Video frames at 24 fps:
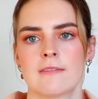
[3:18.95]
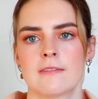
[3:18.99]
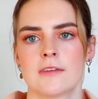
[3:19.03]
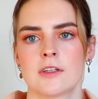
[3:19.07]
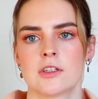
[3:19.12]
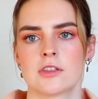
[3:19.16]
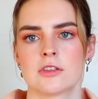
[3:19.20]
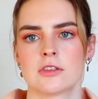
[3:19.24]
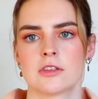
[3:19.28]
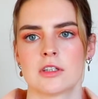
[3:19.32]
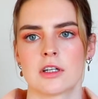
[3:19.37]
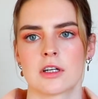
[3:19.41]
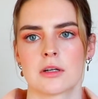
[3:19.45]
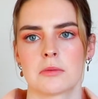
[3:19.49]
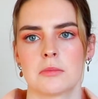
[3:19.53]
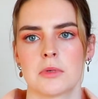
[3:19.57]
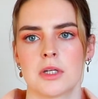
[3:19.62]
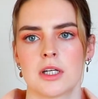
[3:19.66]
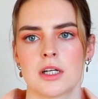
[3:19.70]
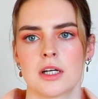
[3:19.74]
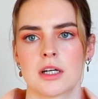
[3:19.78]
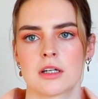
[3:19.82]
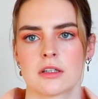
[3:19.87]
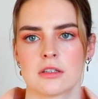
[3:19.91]
Just checking my
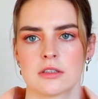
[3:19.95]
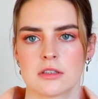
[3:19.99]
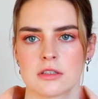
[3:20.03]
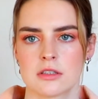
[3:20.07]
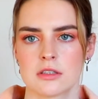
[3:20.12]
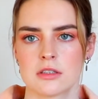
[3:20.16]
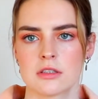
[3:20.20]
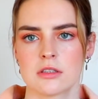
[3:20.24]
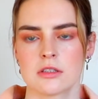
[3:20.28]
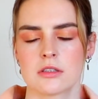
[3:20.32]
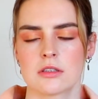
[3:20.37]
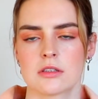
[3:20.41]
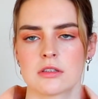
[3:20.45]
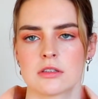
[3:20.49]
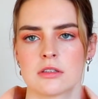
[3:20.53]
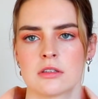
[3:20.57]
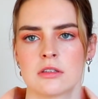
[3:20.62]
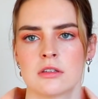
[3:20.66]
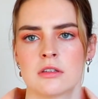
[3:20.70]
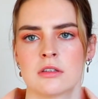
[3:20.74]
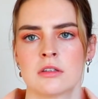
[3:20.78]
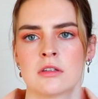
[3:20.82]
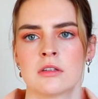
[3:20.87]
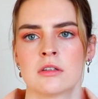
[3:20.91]
necklaces.
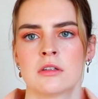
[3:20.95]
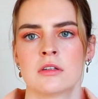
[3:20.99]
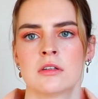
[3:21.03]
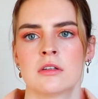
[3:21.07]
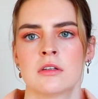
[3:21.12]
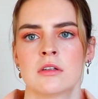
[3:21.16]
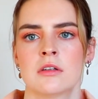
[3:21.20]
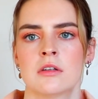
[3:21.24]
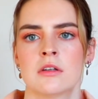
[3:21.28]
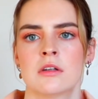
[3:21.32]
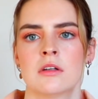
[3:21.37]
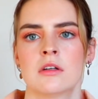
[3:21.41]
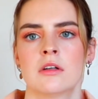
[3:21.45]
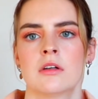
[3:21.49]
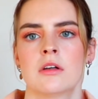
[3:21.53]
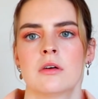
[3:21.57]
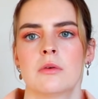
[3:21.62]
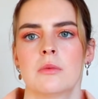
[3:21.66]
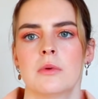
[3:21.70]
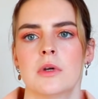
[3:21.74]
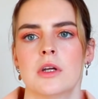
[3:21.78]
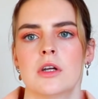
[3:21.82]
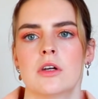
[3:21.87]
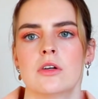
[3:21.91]

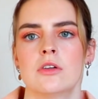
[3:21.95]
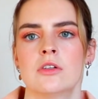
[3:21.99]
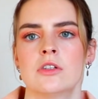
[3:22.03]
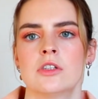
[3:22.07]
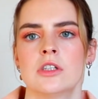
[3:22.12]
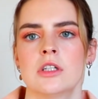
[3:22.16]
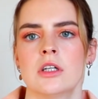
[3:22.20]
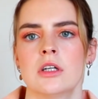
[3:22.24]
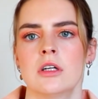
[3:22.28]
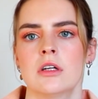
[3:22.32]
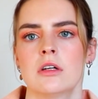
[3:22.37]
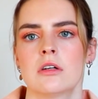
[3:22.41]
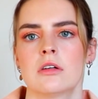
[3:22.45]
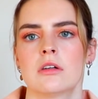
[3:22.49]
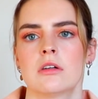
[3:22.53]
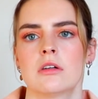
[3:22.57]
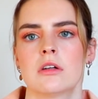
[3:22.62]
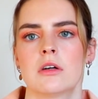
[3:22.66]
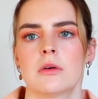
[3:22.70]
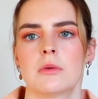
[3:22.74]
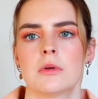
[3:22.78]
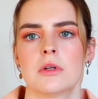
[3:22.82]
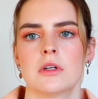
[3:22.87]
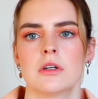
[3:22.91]
We Gucci? Oh
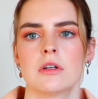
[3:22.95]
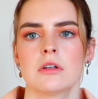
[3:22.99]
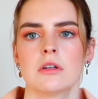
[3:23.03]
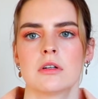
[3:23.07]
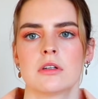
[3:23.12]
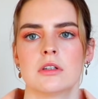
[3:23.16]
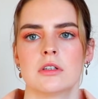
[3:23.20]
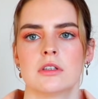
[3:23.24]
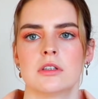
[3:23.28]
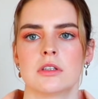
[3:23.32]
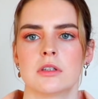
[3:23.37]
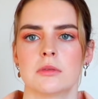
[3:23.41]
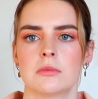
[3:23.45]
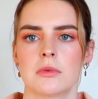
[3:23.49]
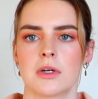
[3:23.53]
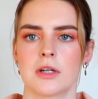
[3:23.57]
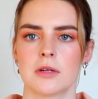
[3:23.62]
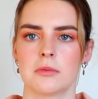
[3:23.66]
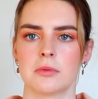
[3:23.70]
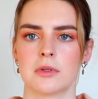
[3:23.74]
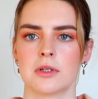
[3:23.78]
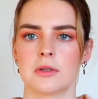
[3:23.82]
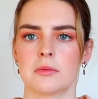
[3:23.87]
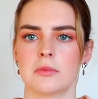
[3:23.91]
no, we're not Gucci. It might
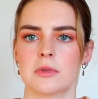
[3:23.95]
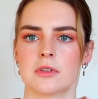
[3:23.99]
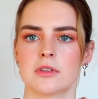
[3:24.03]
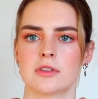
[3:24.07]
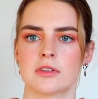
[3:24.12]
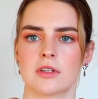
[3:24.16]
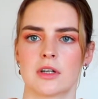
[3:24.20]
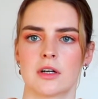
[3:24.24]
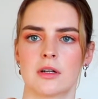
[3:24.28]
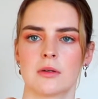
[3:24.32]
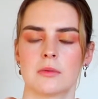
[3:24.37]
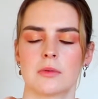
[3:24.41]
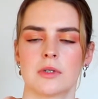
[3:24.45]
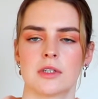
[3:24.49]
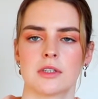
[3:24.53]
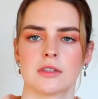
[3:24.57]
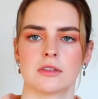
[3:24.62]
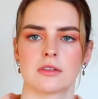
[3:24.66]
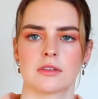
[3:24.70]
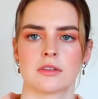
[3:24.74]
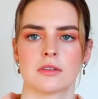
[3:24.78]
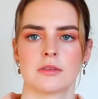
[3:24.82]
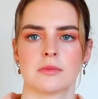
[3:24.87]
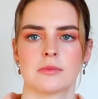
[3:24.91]
have been a bit
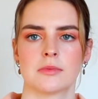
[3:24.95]
sideways.